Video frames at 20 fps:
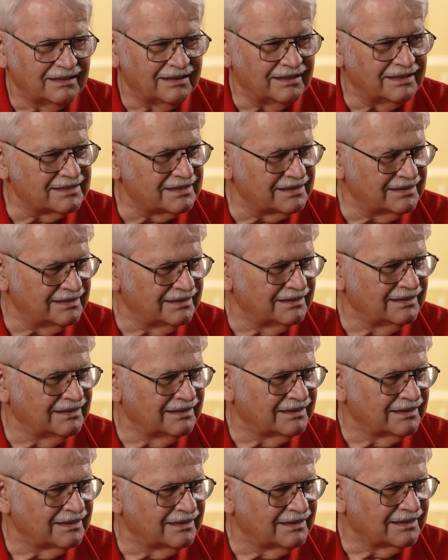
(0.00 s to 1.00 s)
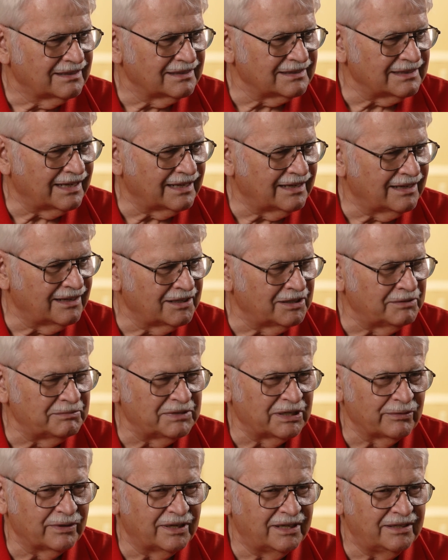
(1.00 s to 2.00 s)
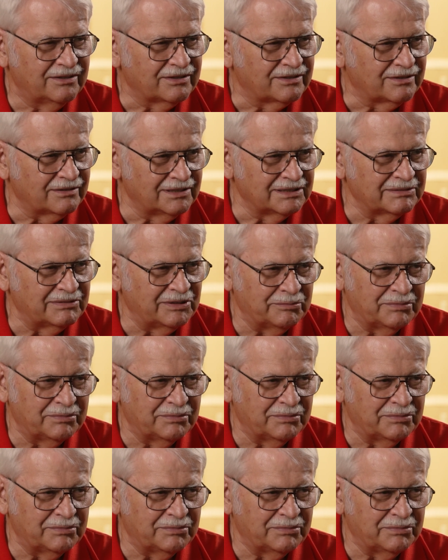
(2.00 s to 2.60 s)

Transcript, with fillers: He said, because I got on my radio telling him,